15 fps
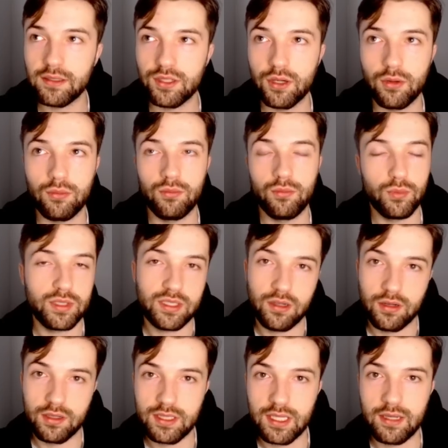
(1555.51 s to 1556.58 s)
So
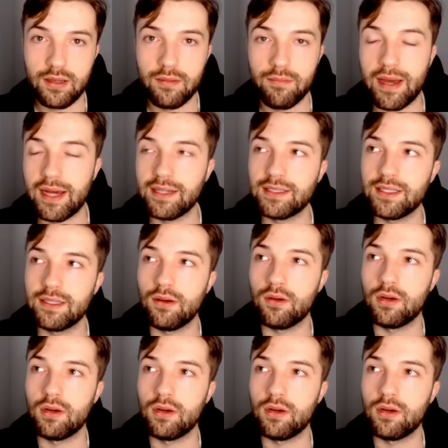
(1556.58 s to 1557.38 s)
Wisconsin and Madison,